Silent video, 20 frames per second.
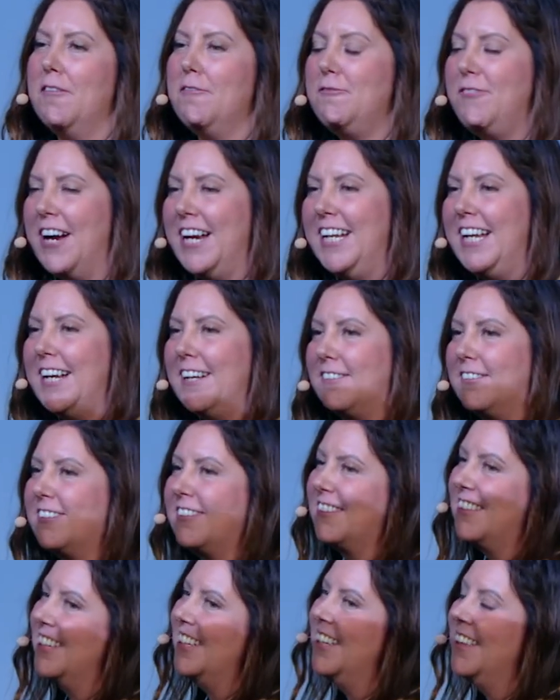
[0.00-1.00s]

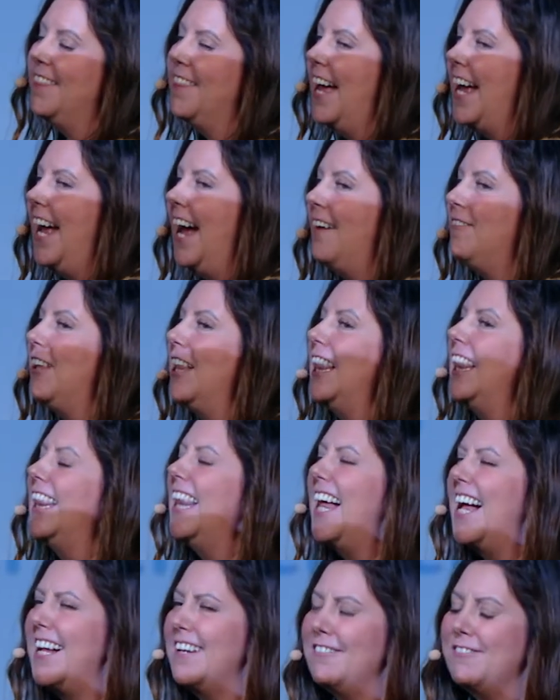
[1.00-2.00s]
Finance, they have a
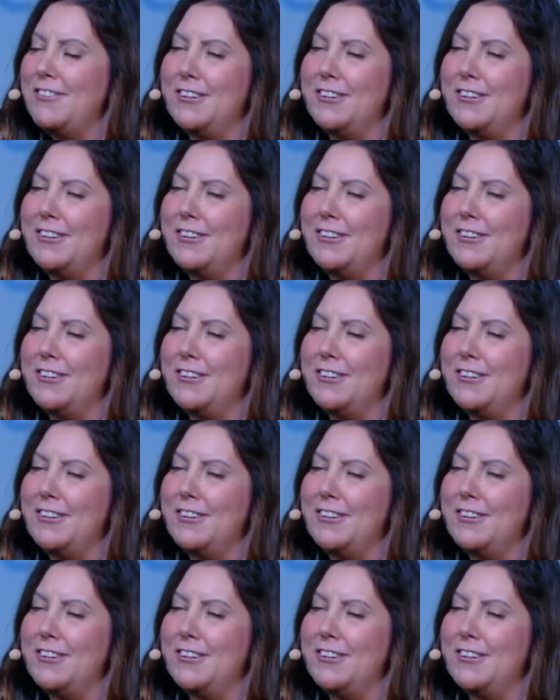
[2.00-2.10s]
lot of